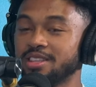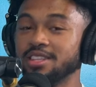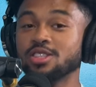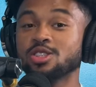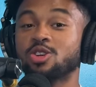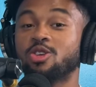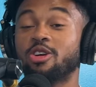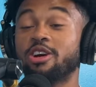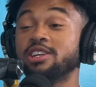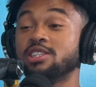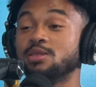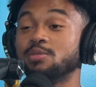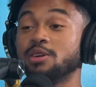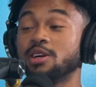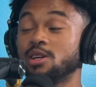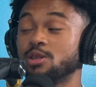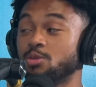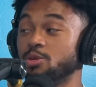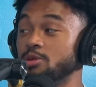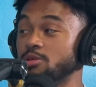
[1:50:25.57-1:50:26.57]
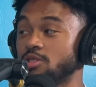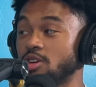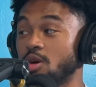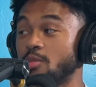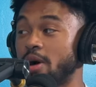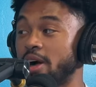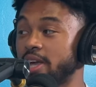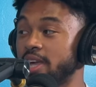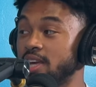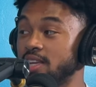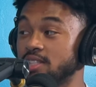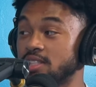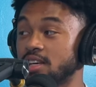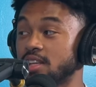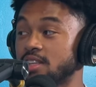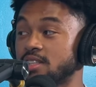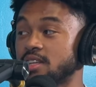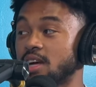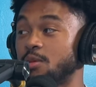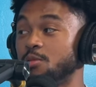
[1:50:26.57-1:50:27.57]
this is crazy because we was talking about kids the
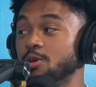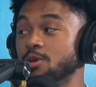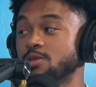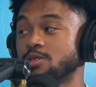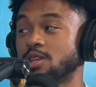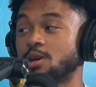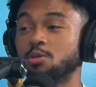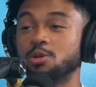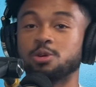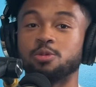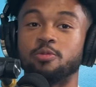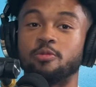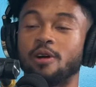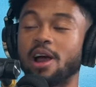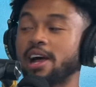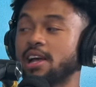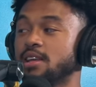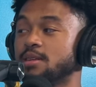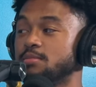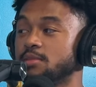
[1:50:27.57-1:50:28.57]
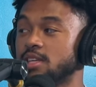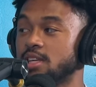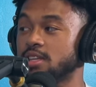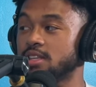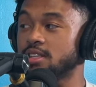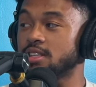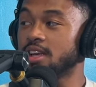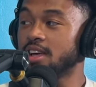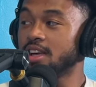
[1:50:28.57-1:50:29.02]
other time. We was saying we were rocking them kids.